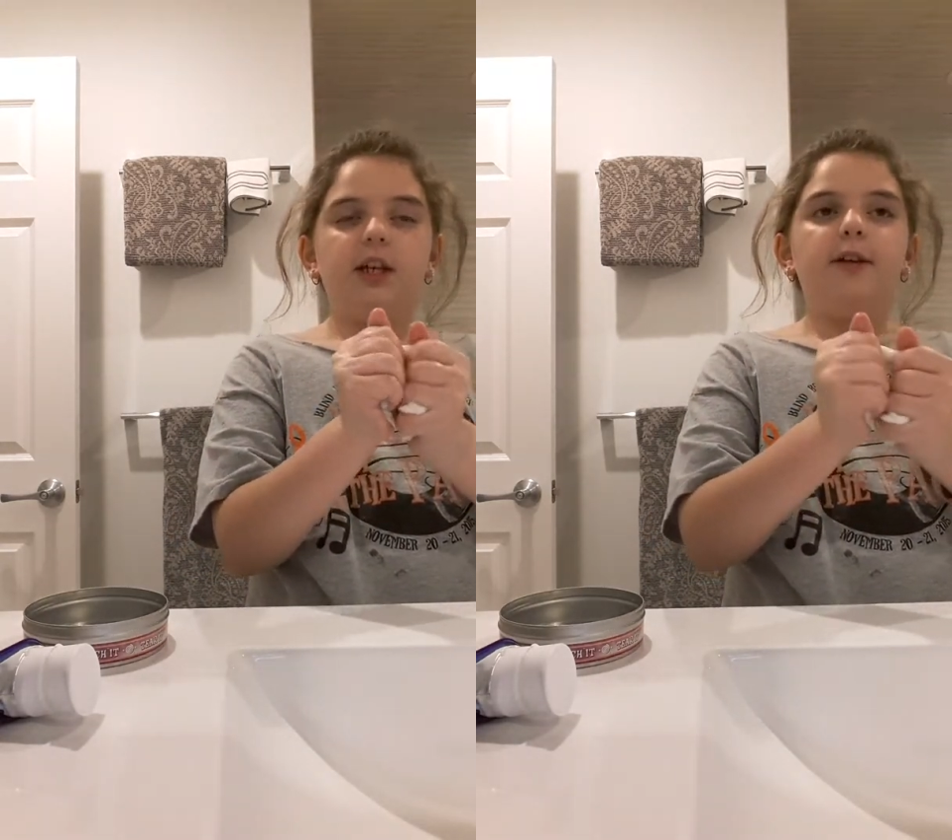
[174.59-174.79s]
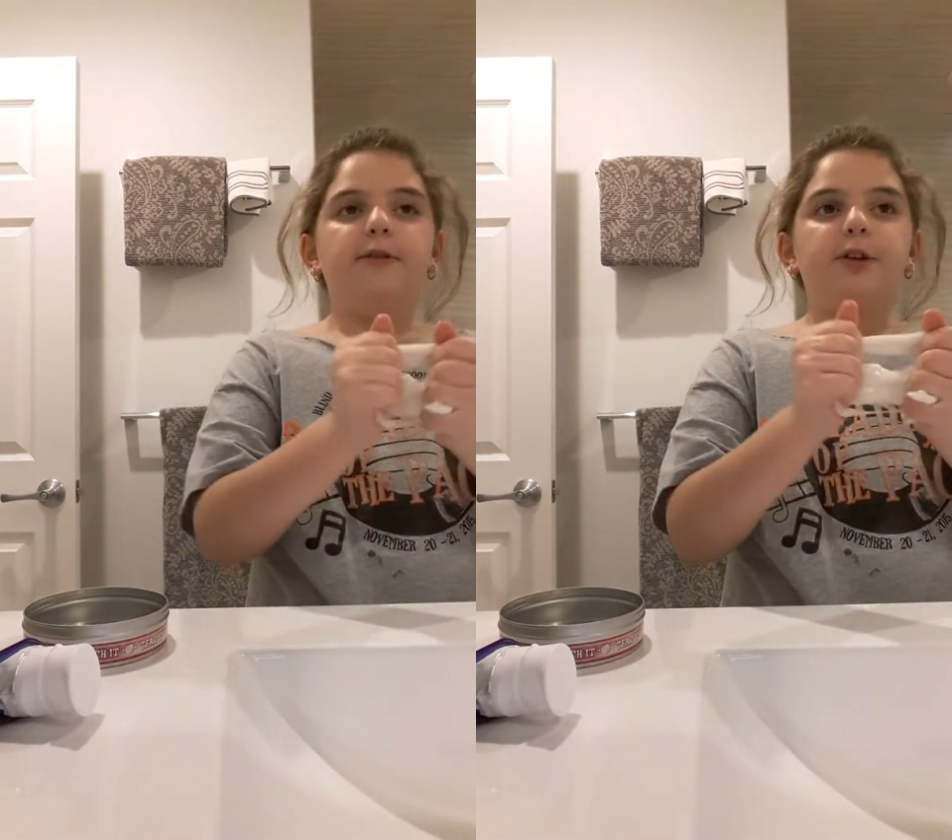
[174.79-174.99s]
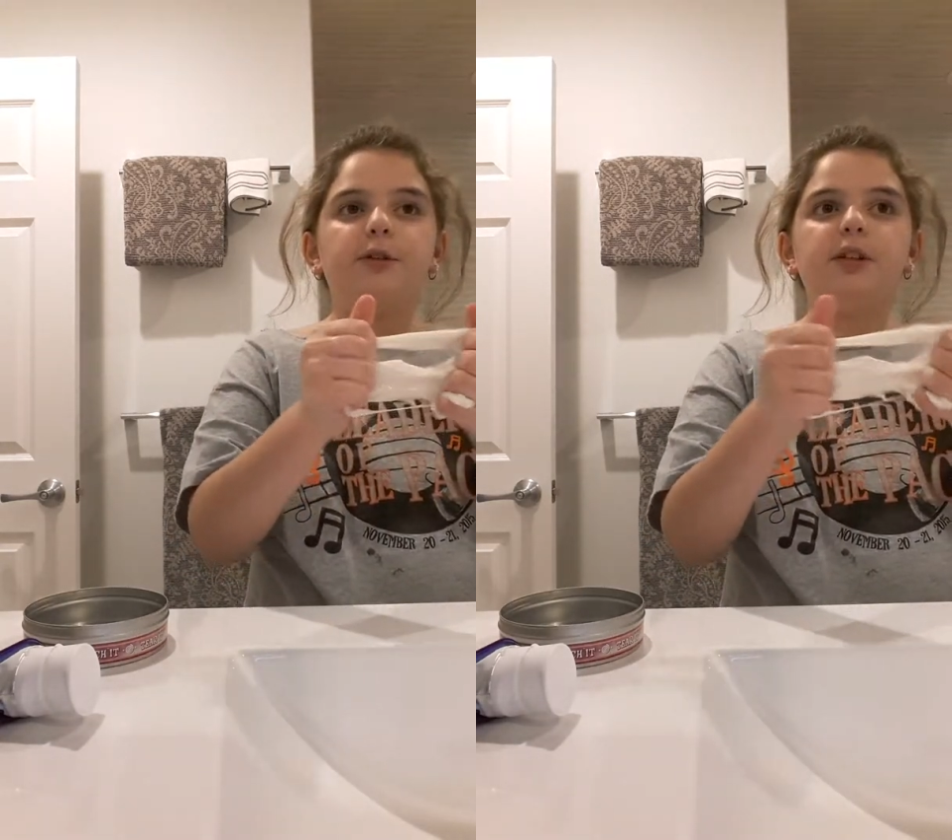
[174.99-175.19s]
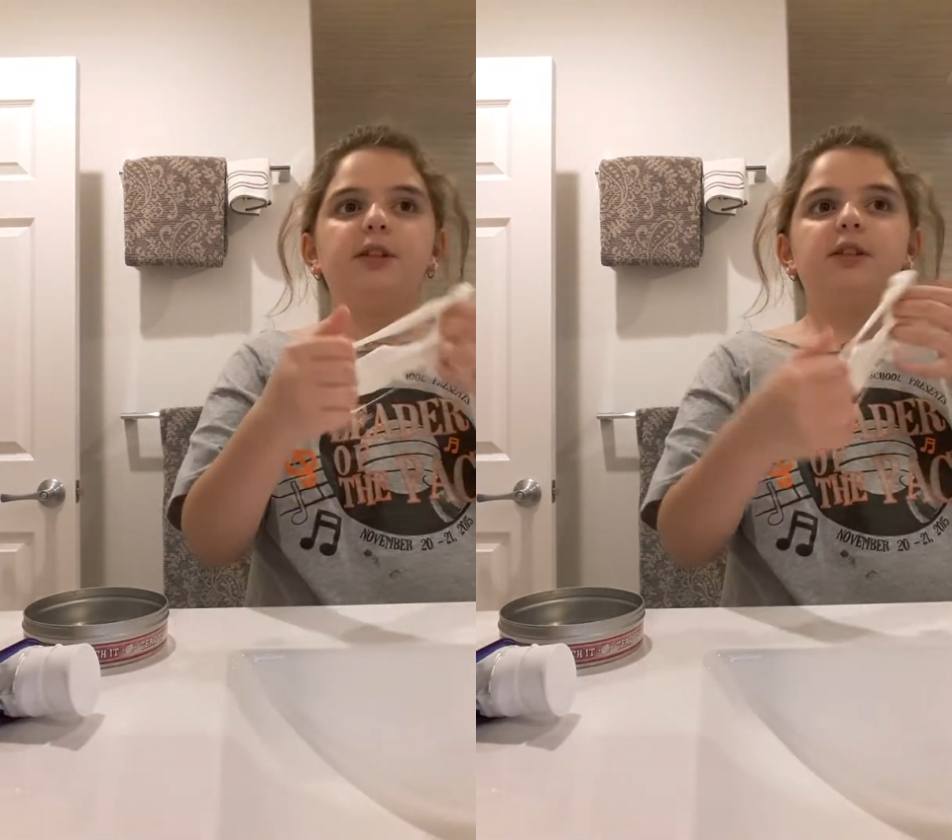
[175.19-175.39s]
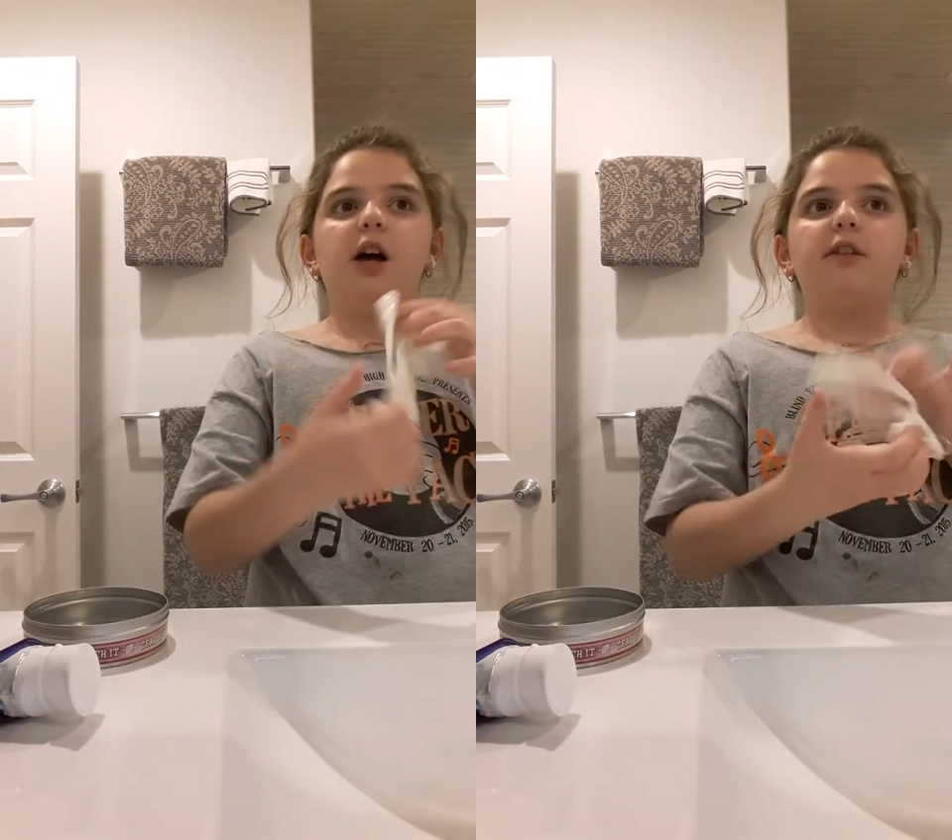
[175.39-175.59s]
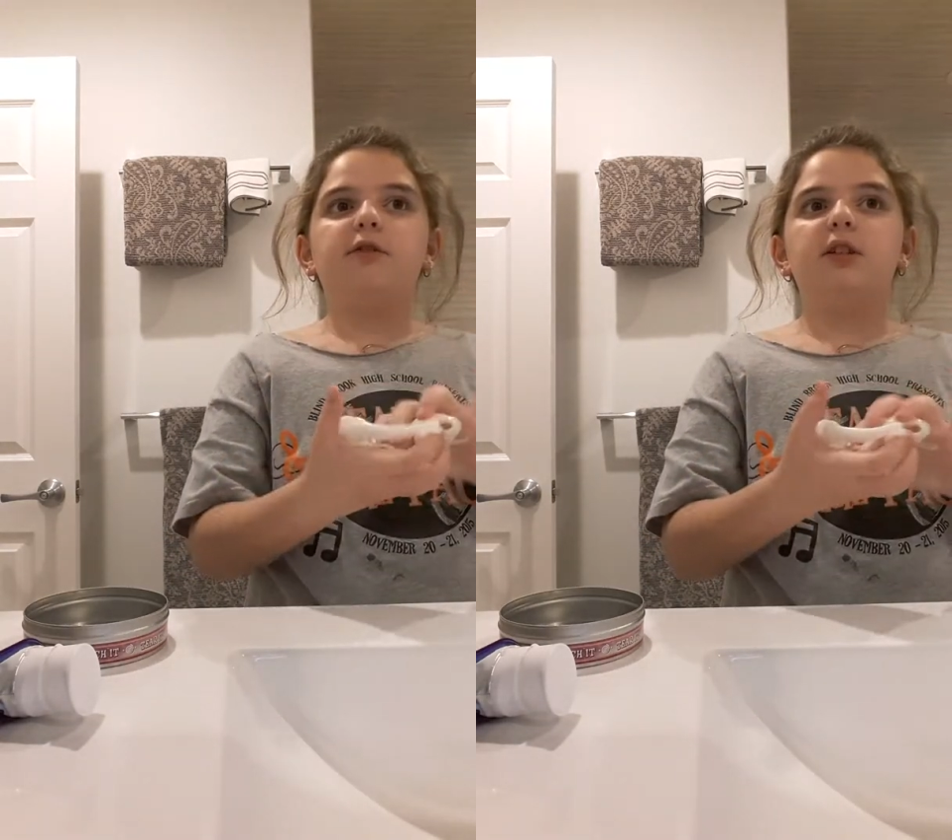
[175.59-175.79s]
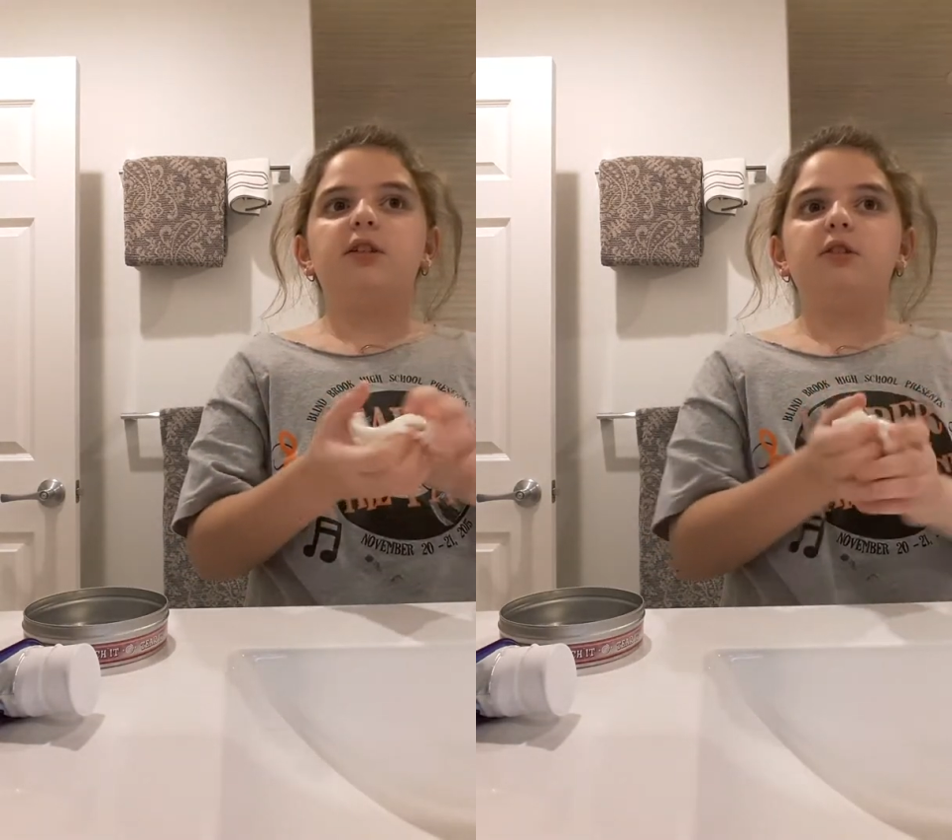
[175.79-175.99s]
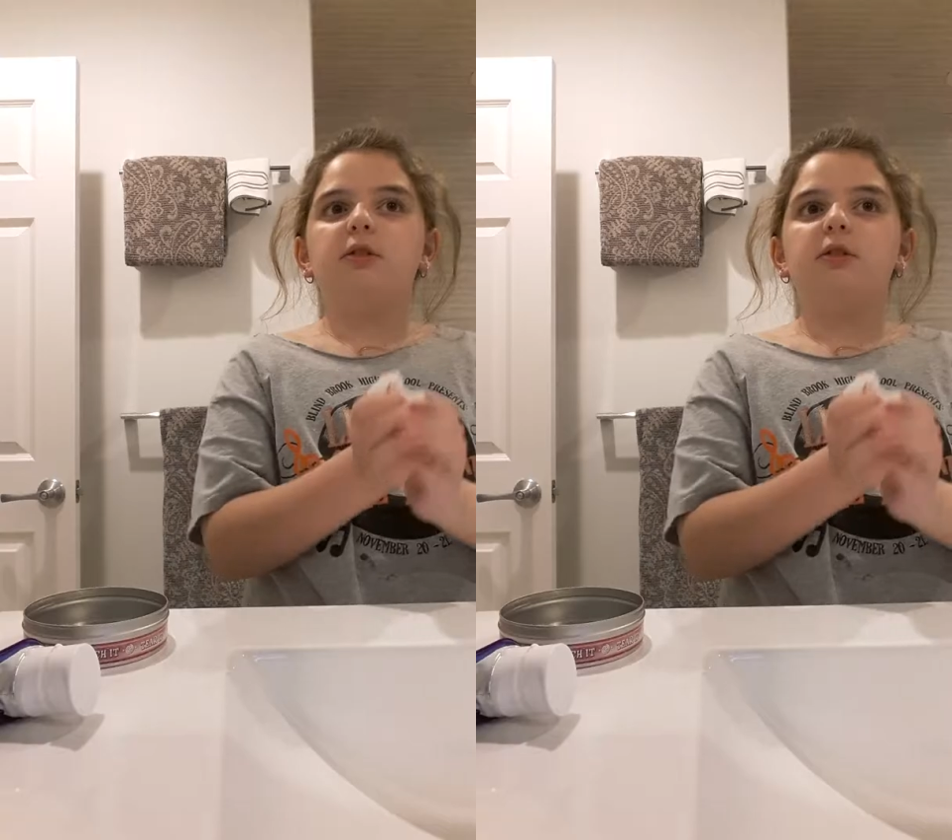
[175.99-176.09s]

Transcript: If you don't like the softness,